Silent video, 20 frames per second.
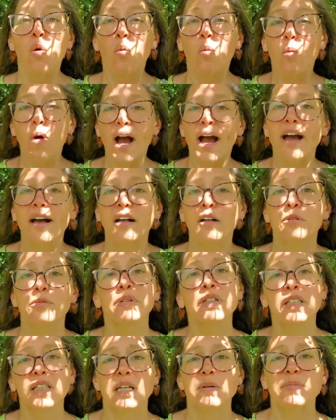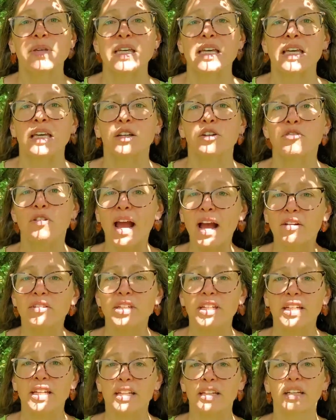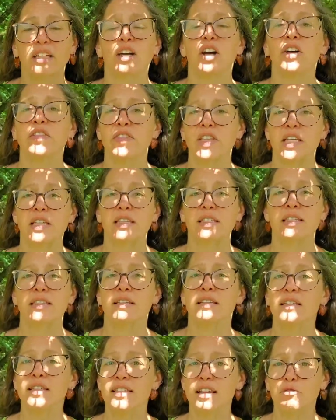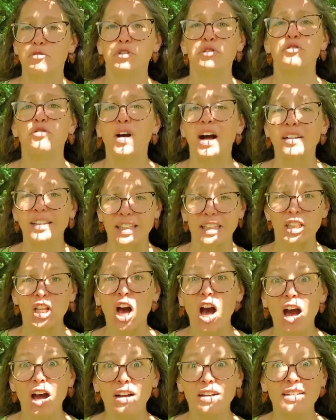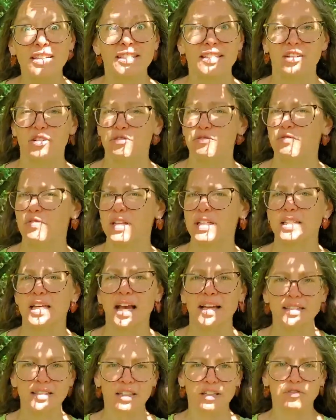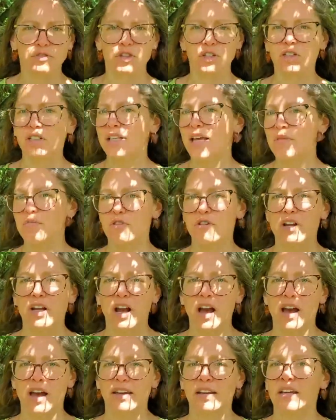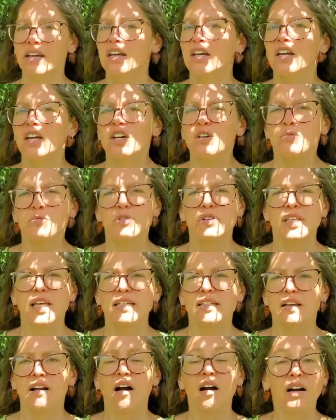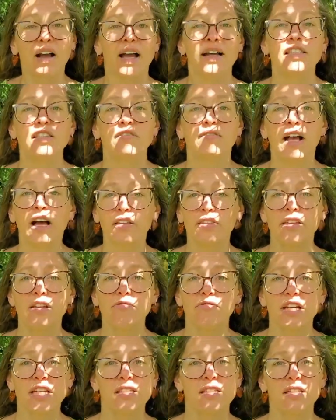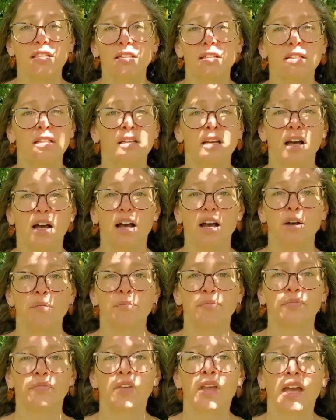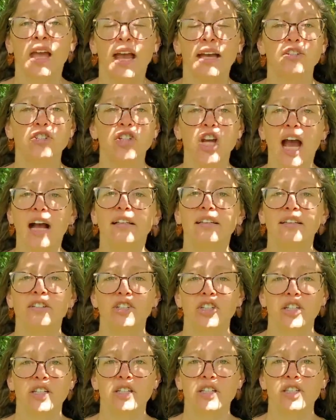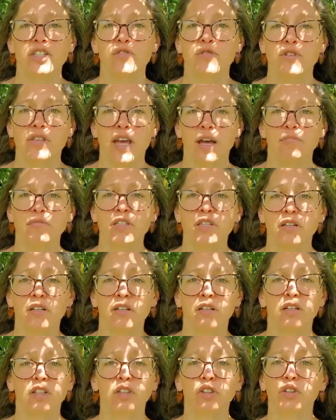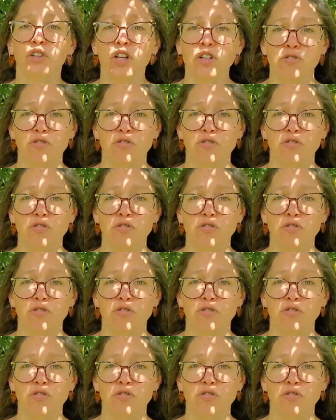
while really being grounded on these several fallen logs that are fantastic for clambering on, presenting all kinds of healthy risk and challenges for them to learn and